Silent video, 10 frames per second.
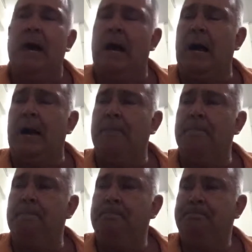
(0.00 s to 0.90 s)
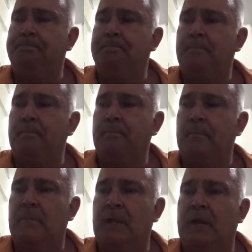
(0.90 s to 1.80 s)
And
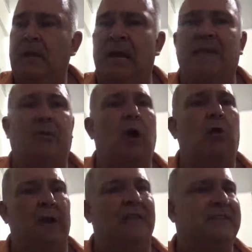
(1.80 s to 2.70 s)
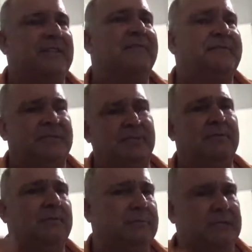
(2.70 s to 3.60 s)
they're all relative
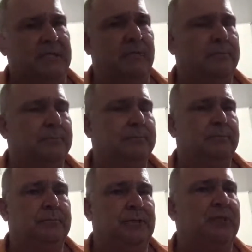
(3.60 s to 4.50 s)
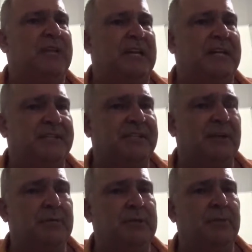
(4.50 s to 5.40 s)
to, your needs.
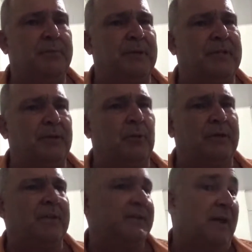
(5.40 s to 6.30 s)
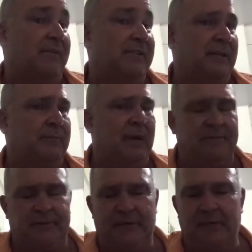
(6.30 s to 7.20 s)
So you'll pick the one that's obviously
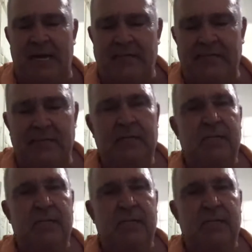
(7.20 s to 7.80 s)
right for you guys.